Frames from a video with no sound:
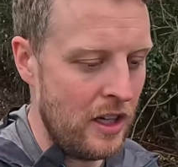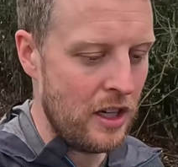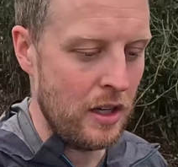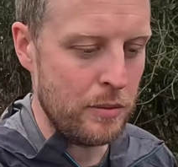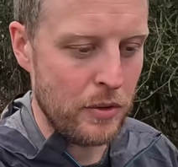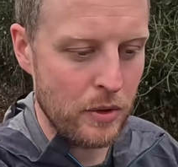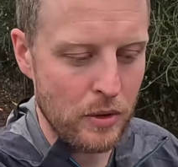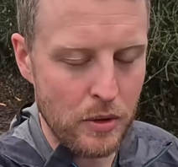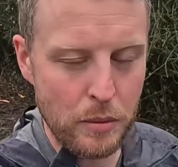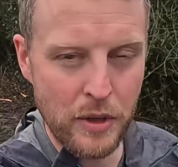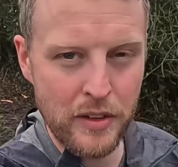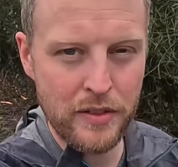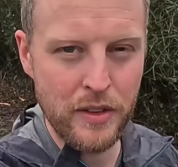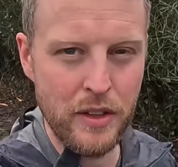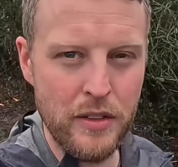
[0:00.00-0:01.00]
I bought all my
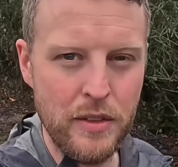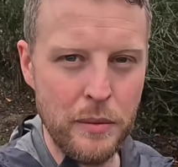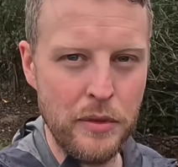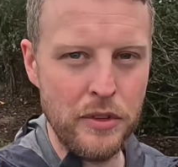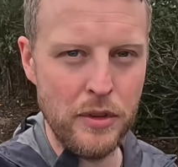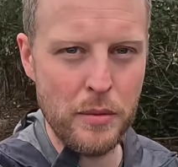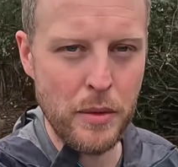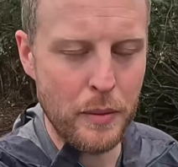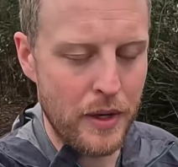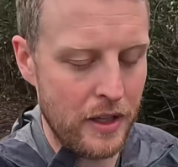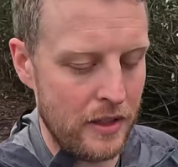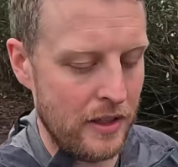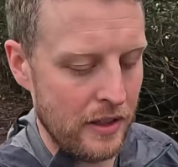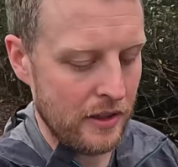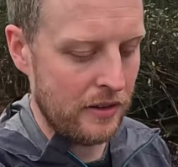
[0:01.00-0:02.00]
food from
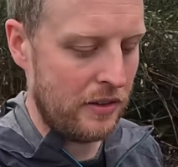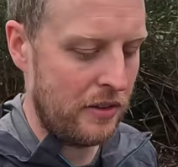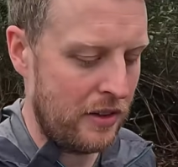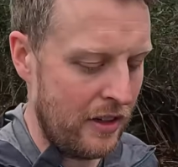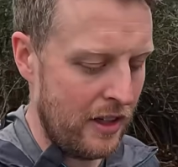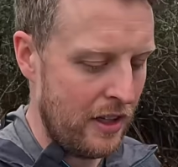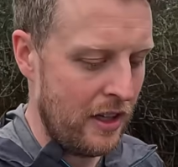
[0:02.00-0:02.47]
supermarkets,